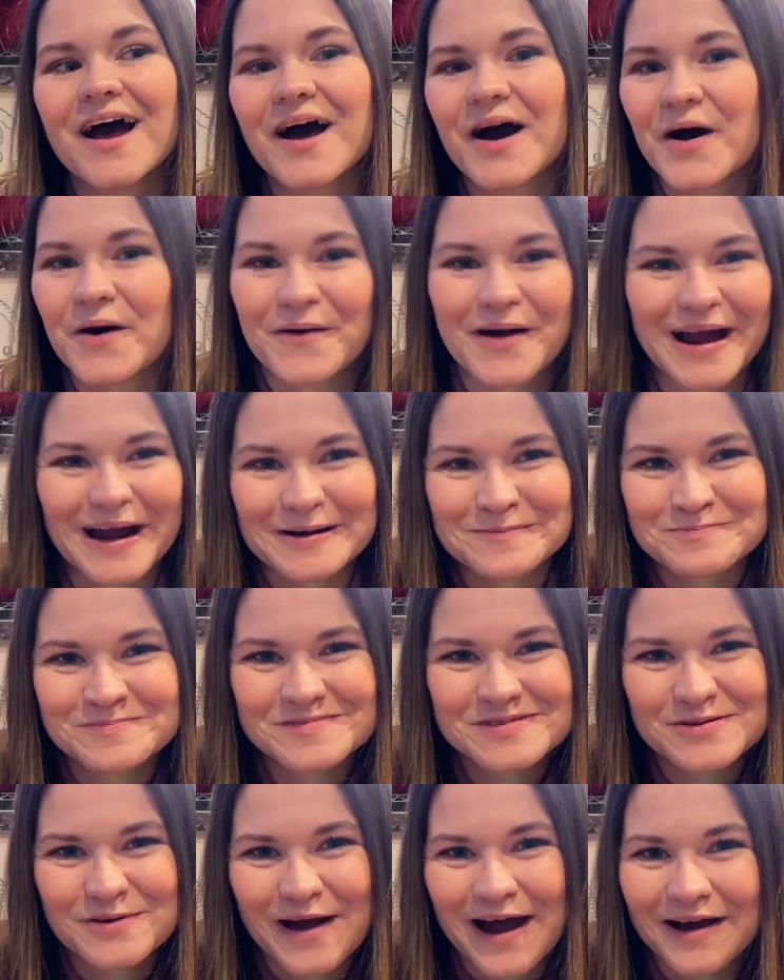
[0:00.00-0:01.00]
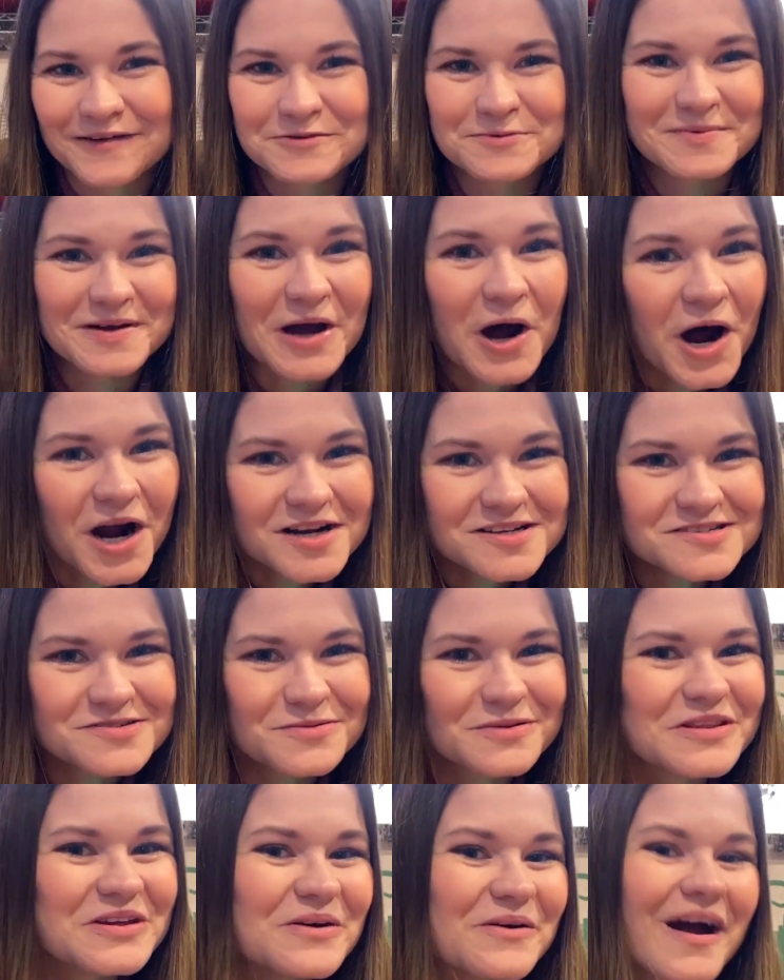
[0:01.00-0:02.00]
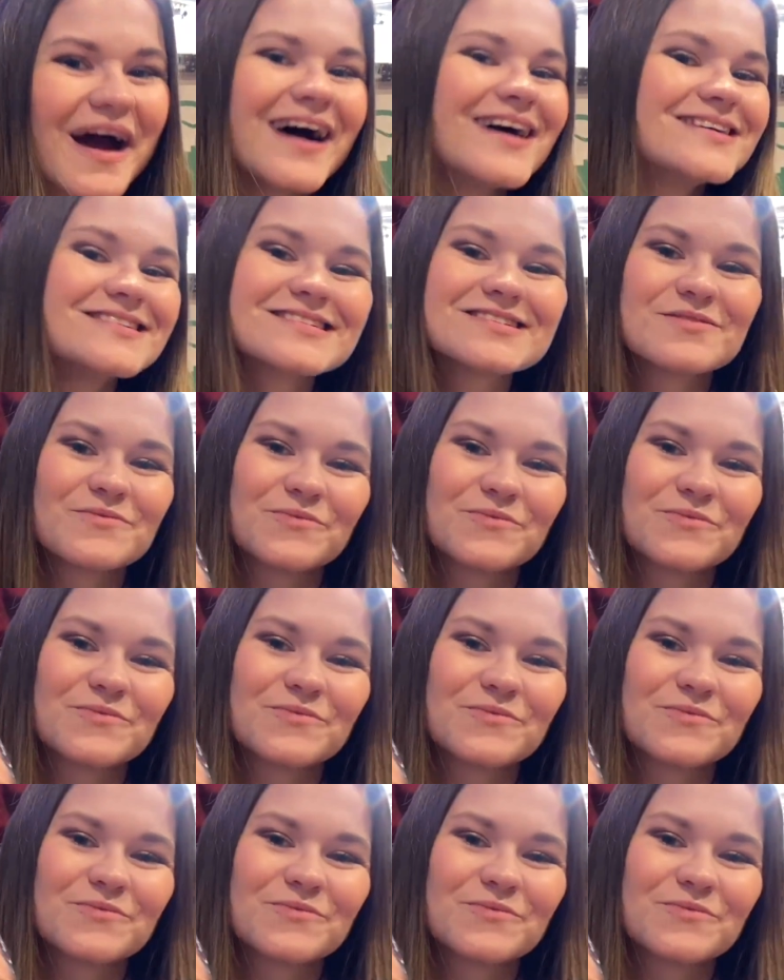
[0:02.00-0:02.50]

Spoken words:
Okay, so I have to be honest with you guys.